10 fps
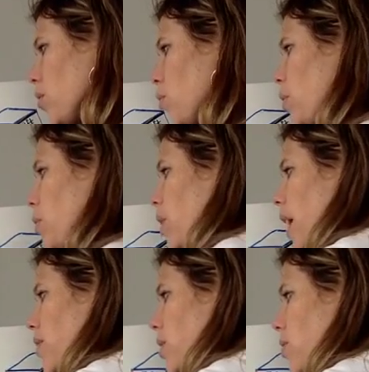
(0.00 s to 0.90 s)
we will
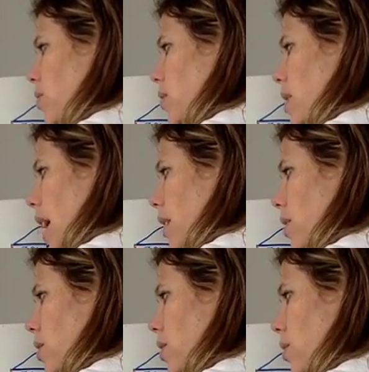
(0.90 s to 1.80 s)
have to use that
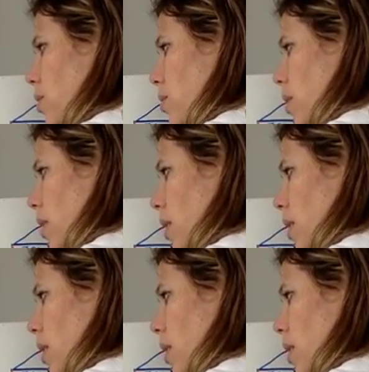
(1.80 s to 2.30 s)
2